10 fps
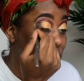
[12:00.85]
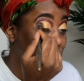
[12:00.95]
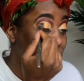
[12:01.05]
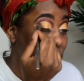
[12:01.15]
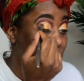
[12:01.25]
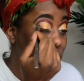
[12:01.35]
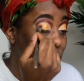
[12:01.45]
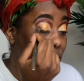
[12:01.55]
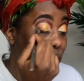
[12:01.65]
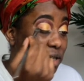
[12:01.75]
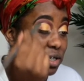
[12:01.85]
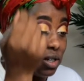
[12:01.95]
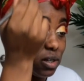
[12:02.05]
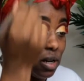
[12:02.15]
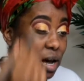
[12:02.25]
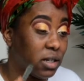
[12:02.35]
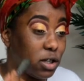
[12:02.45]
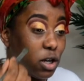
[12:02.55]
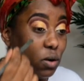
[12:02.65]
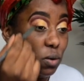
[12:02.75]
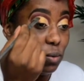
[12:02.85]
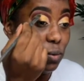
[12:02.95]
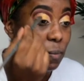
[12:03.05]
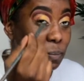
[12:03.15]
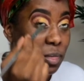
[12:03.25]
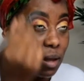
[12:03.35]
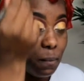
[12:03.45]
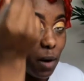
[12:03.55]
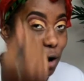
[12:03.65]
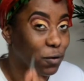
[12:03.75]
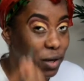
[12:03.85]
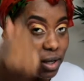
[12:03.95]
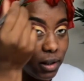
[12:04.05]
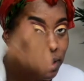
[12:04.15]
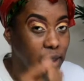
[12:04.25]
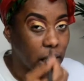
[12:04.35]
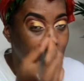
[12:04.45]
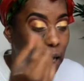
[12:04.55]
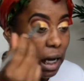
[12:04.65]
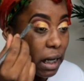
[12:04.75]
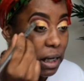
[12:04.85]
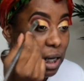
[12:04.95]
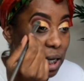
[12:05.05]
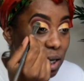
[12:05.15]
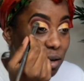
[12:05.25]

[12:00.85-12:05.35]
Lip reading: to it, so that it's just not so perfectly lined